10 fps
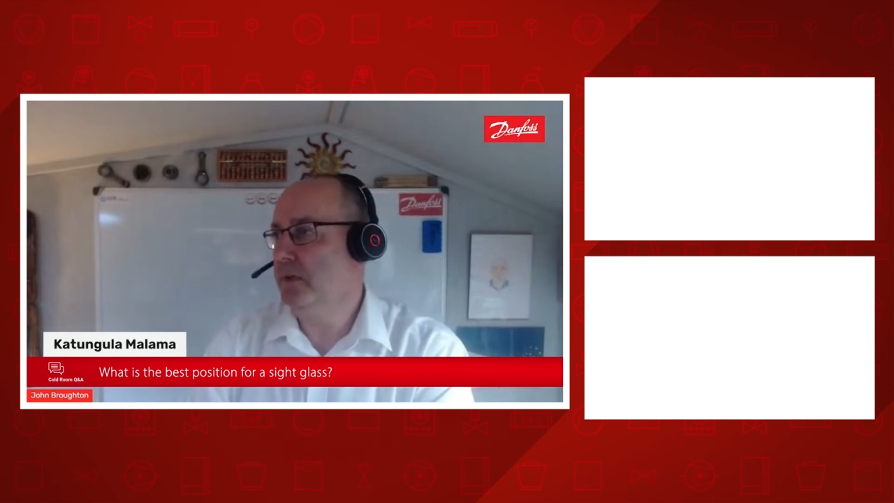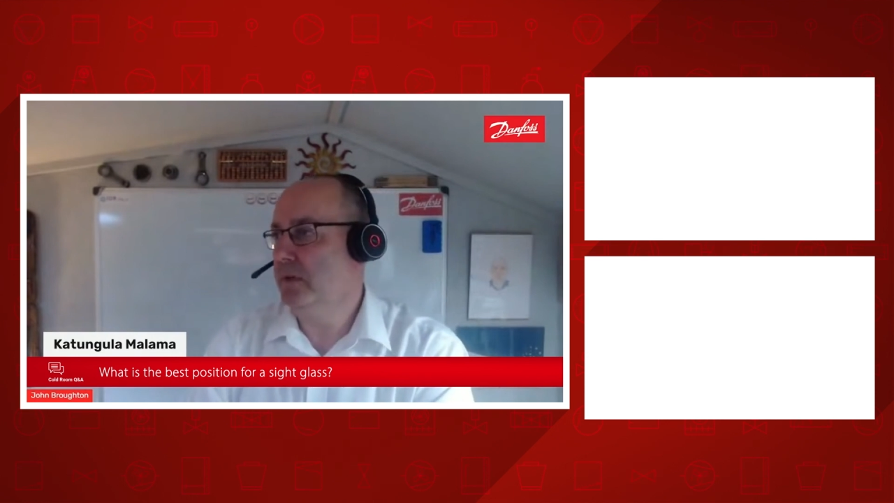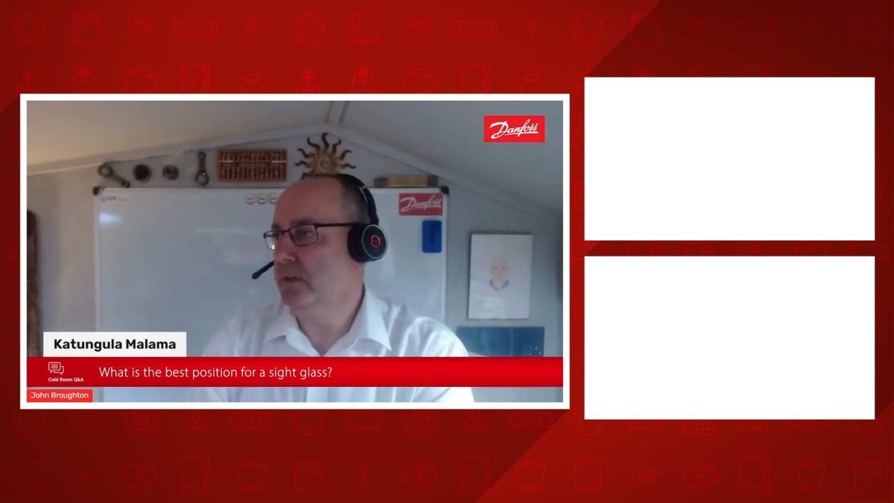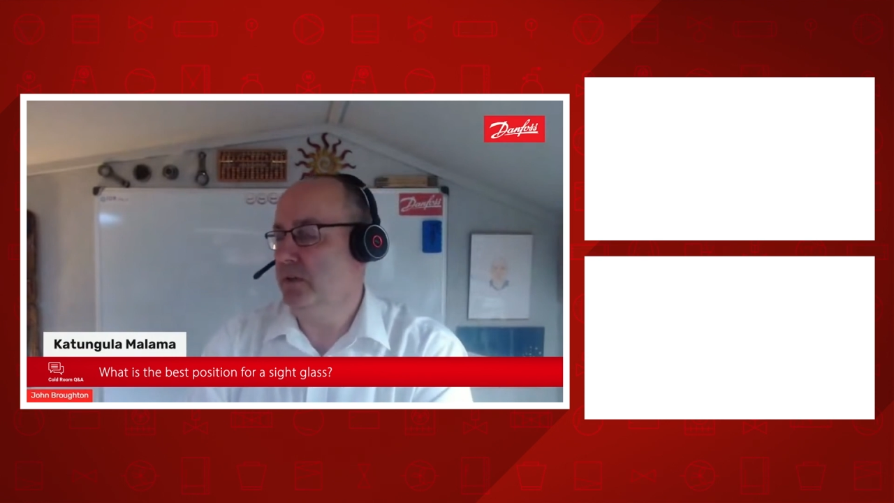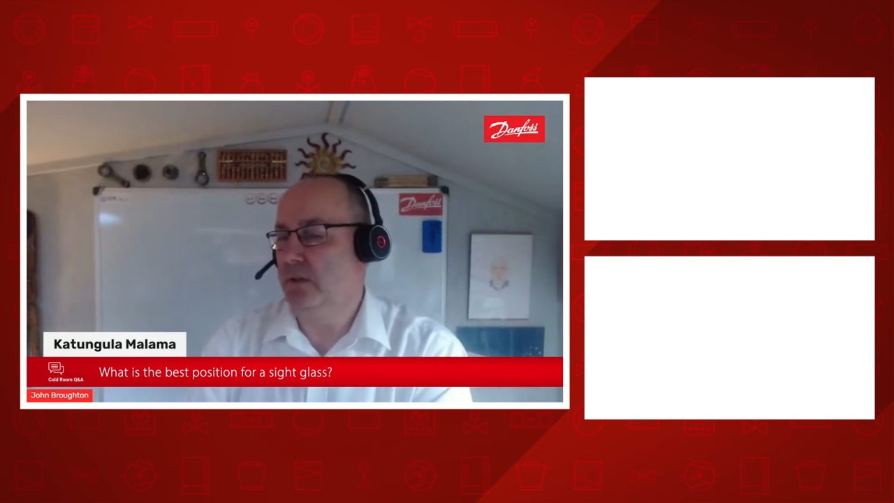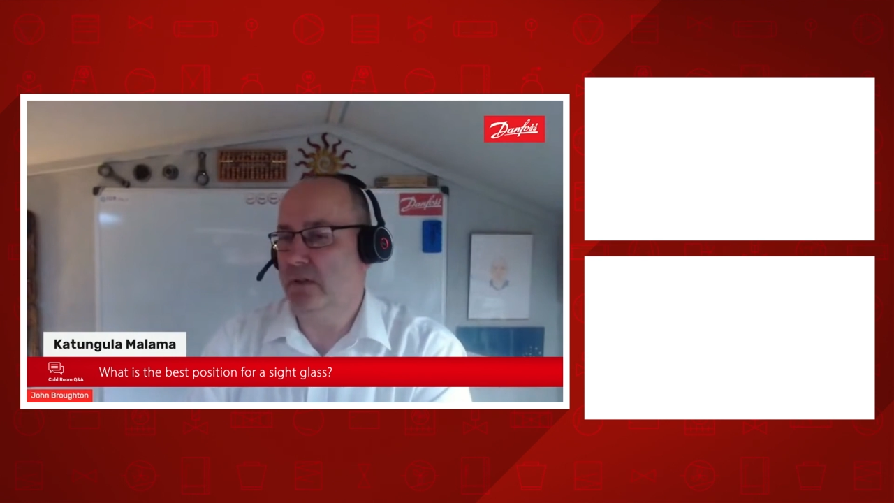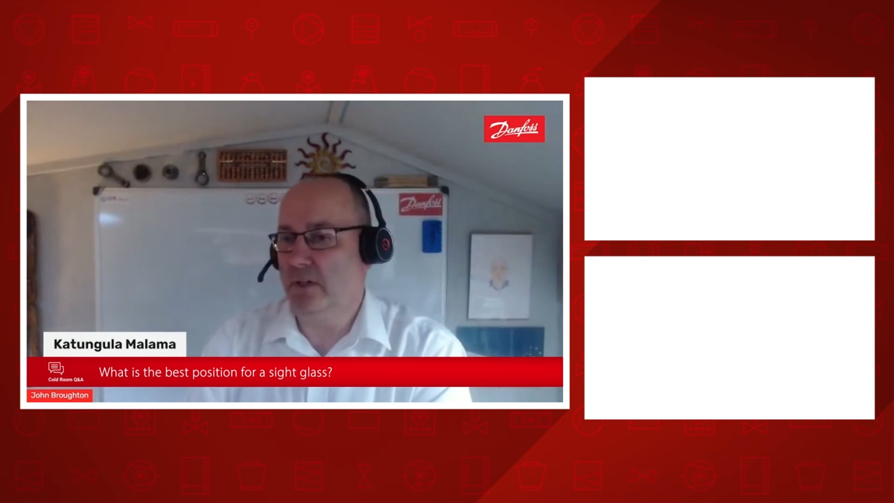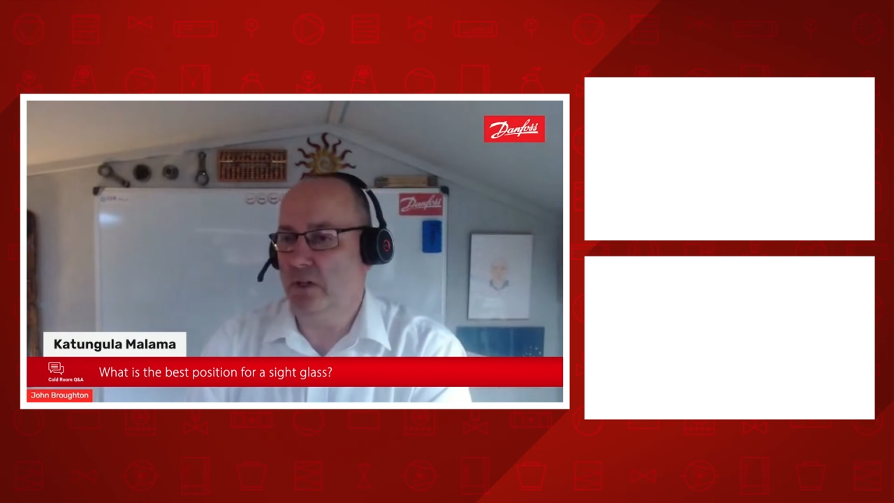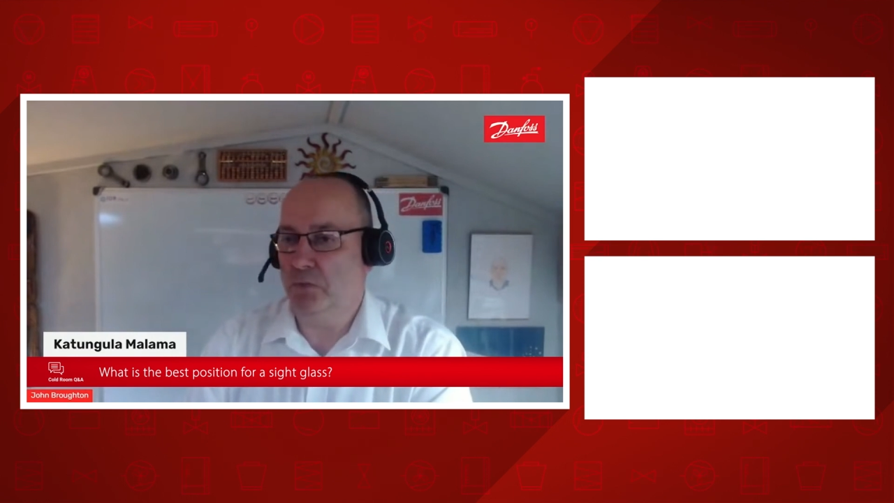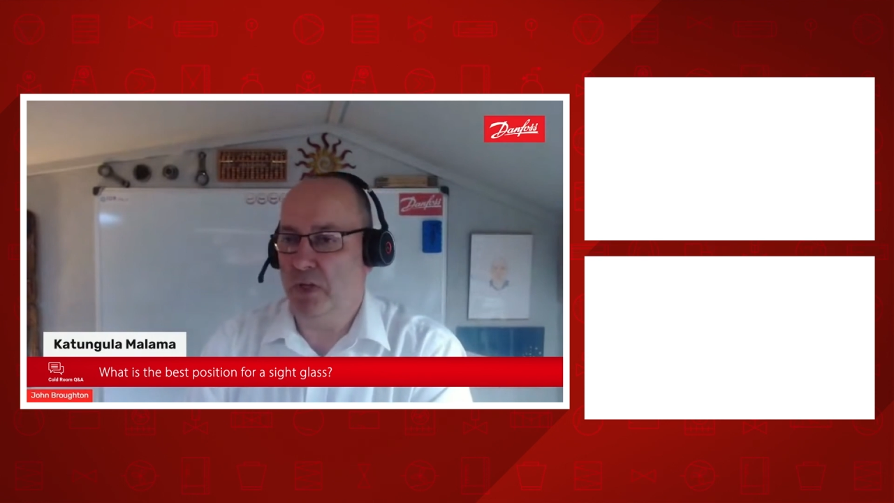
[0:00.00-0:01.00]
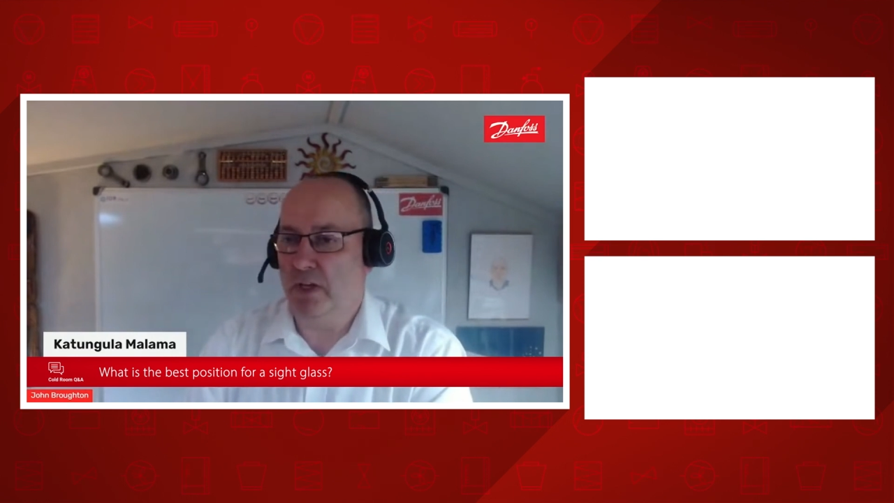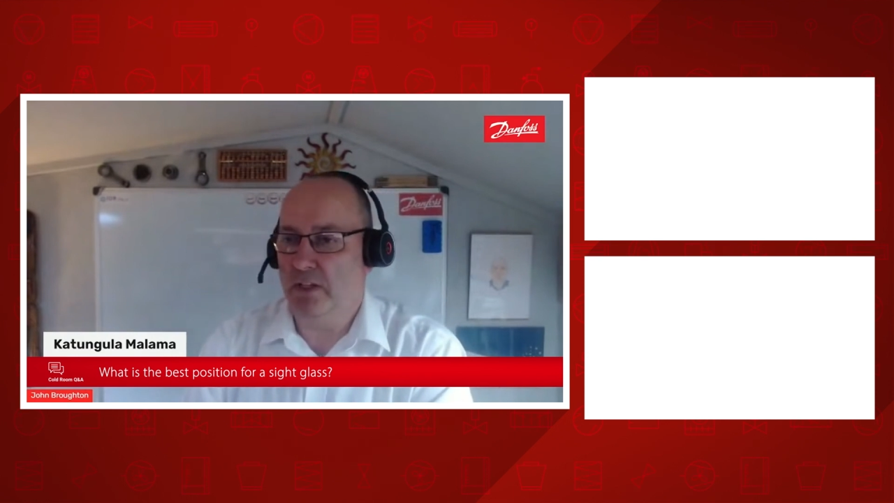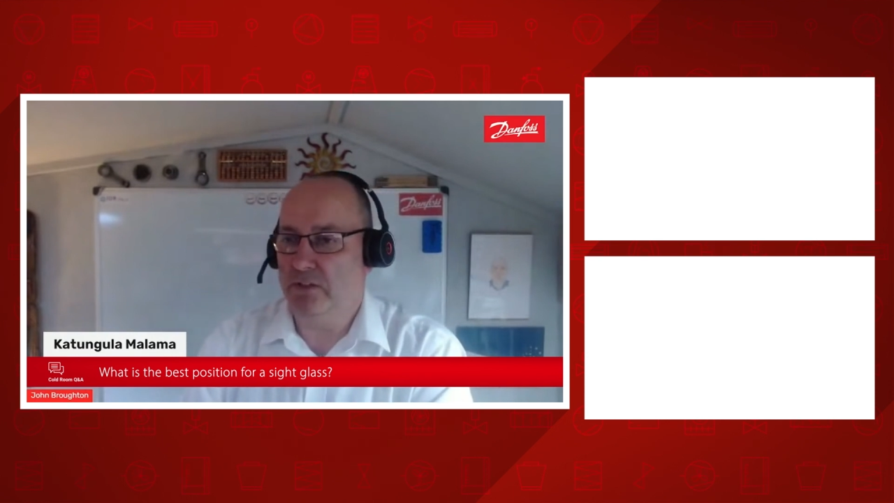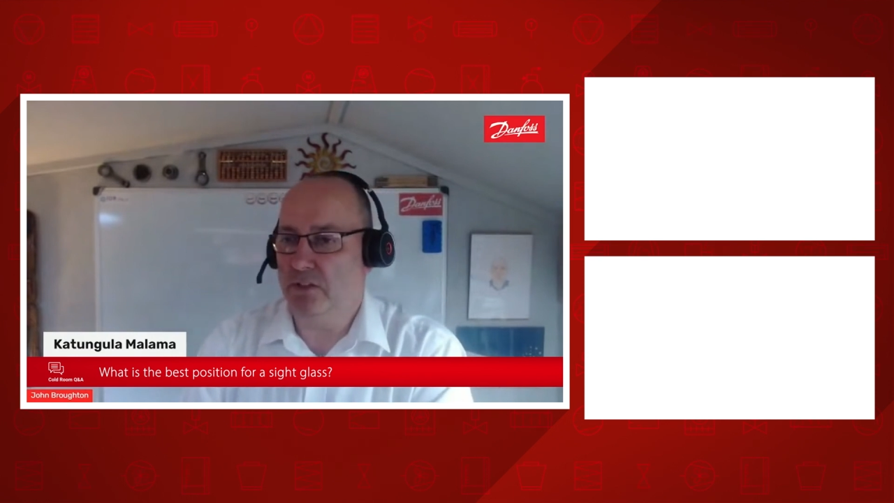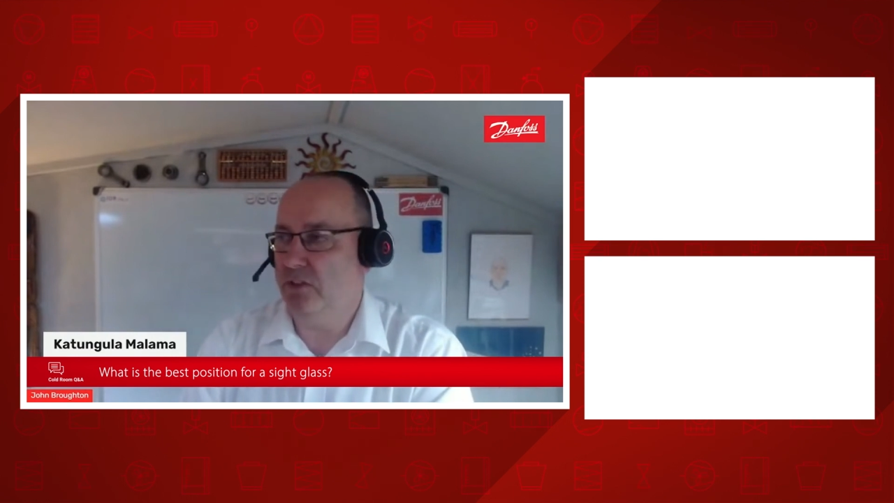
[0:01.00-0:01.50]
So I hope that answers